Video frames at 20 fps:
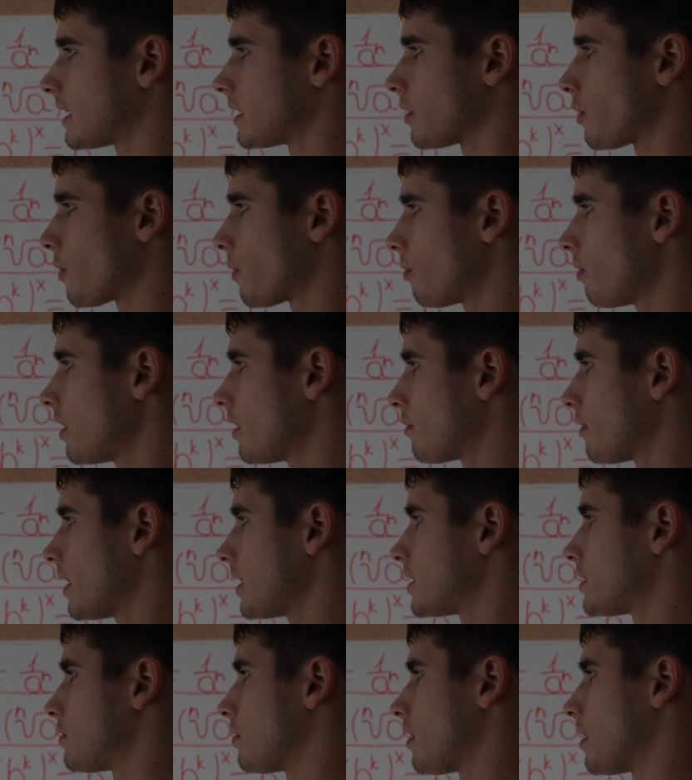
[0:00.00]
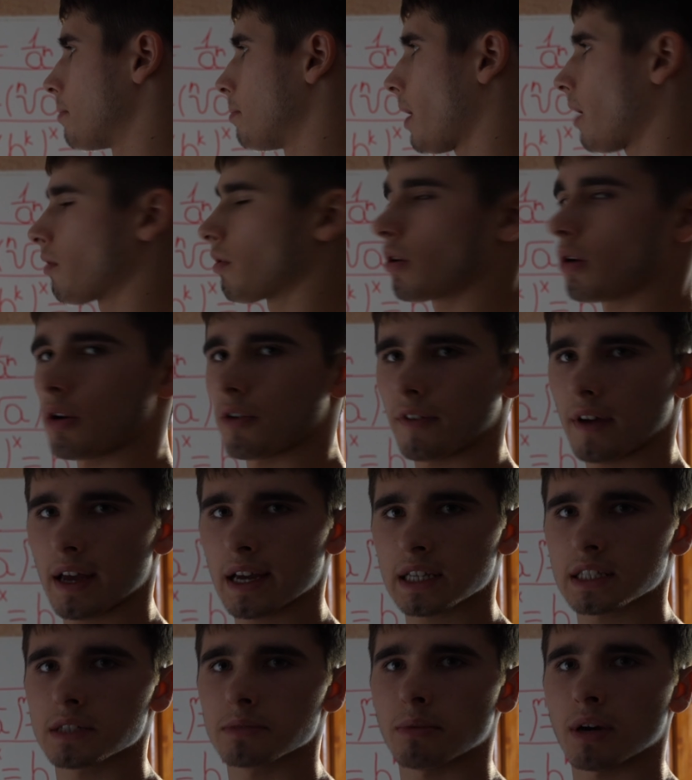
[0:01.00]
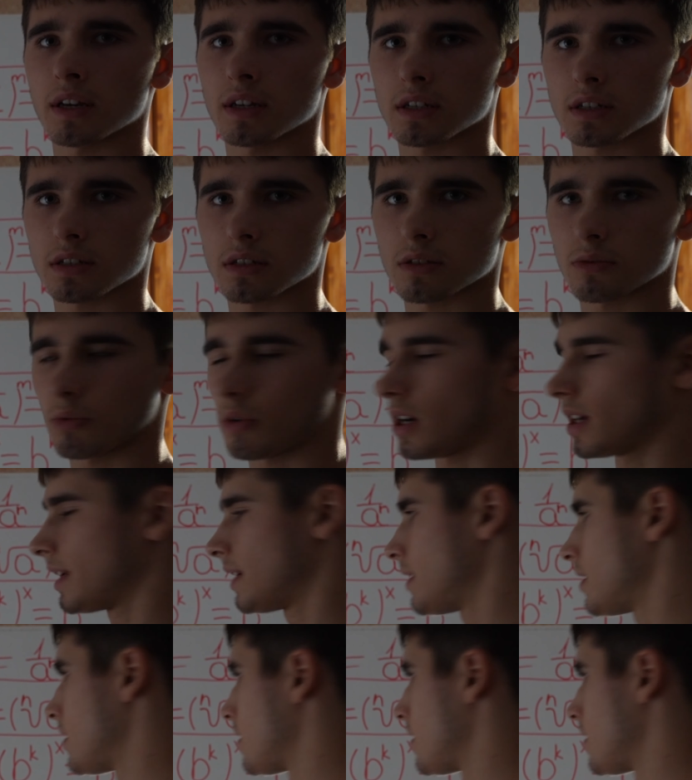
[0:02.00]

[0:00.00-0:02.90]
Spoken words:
3 raised to the power of x minus 1.